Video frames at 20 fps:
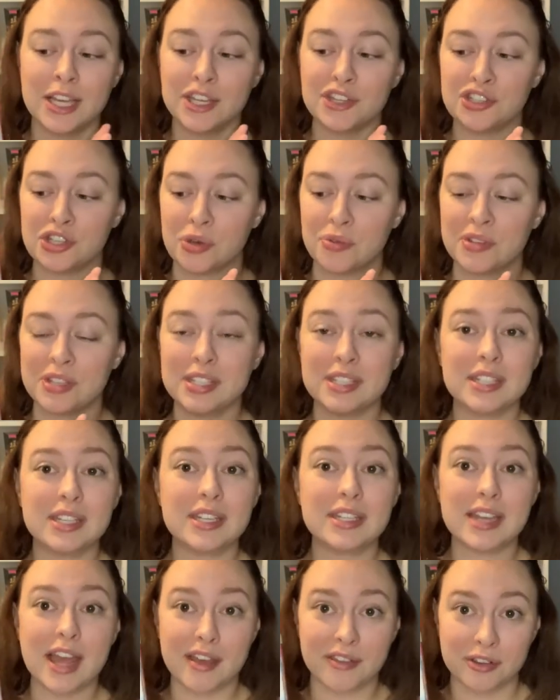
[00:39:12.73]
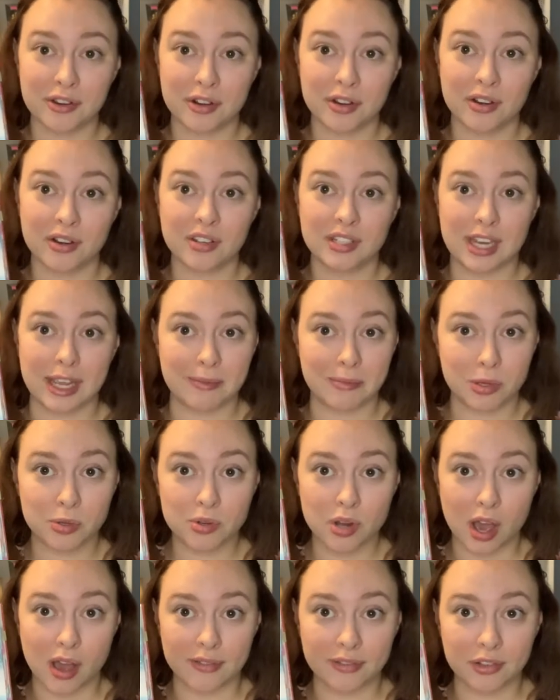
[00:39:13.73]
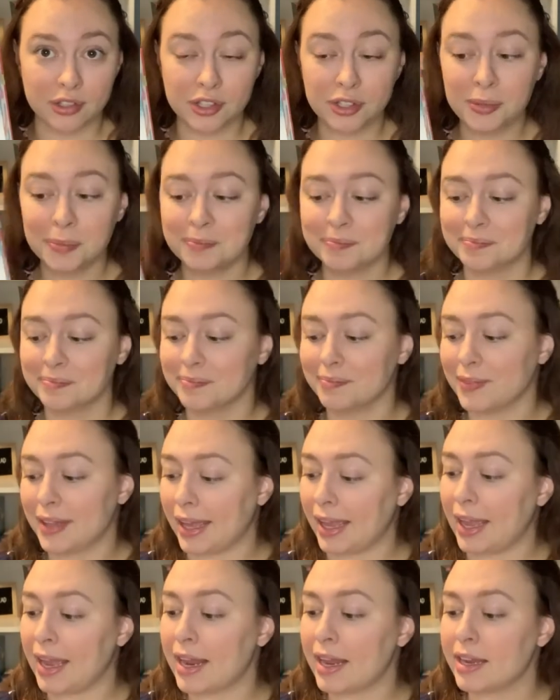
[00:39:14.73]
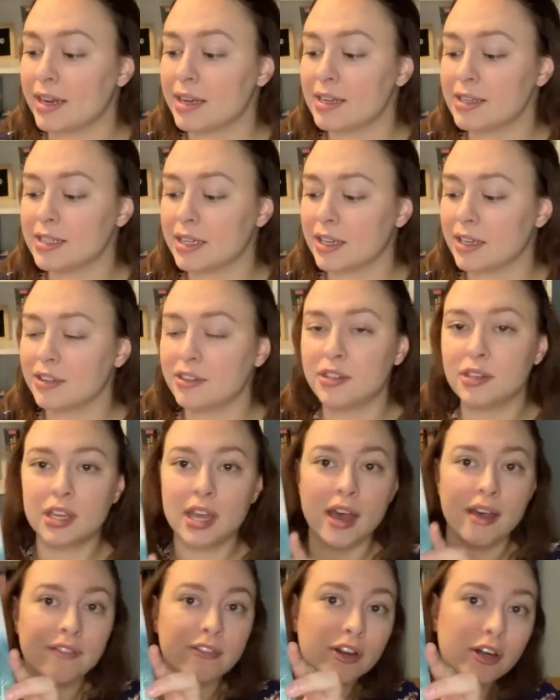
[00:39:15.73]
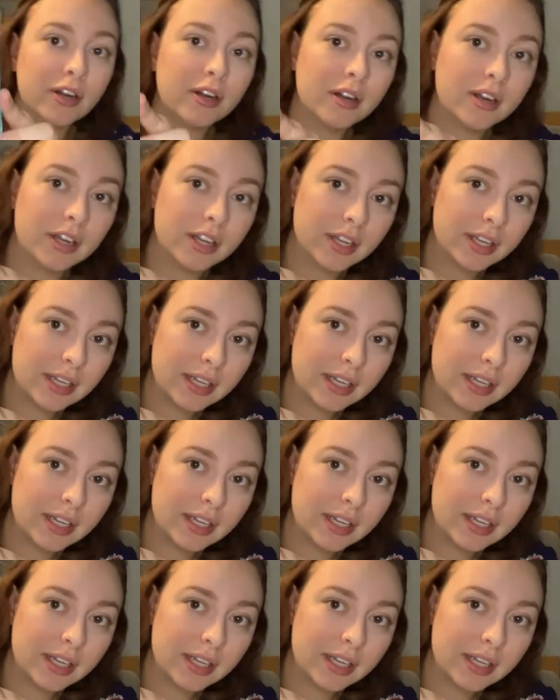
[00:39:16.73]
So this is another debut novel. And the cover